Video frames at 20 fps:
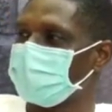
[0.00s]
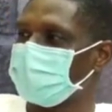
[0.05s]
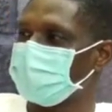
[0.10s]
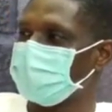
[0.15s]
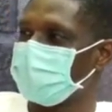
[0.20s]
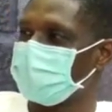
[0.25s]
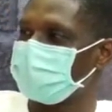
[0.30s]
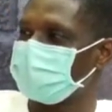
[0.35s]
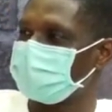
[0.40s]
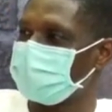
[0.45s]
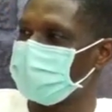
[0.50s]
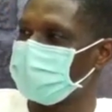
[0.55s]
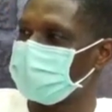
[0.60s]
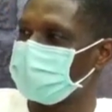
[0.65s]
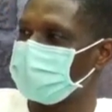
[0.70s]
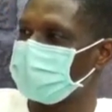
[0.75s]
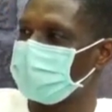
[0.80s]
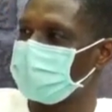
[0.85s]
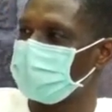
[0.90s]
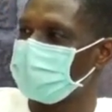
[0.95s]
seem to
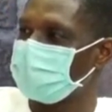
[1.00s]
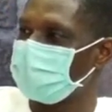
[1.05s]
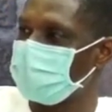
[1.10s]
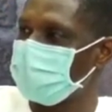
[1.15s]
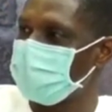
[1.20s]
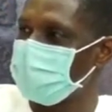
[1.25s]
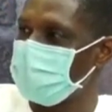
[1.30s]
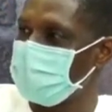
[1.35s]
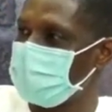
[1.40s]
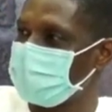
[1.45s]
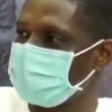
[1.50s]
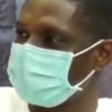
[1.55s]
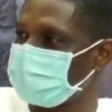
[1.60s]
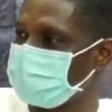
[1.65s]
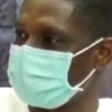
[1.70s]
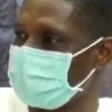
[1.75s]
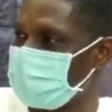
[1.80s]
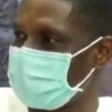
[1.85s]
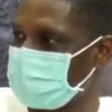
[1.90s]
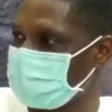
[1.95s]
value the male
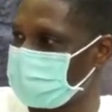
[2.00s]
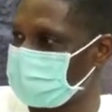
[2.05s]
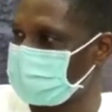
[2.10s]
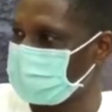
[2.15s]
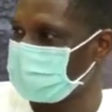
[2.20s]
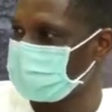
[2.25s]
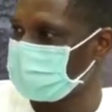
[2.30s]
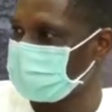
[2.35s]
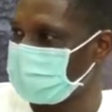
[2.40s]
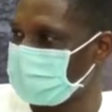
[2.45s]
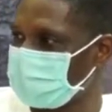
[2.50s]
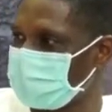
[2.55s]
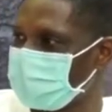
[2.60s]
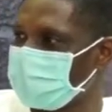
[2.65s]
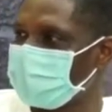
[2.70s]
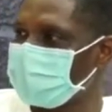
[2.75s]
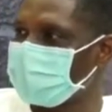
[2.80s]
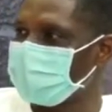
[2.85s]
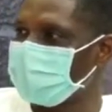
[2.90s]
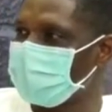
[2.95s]
child,
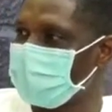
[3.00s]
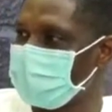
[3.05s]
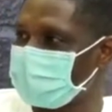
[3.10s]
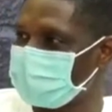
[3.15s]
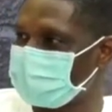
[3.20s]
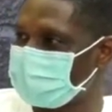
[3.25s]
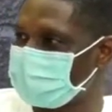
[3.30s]
yet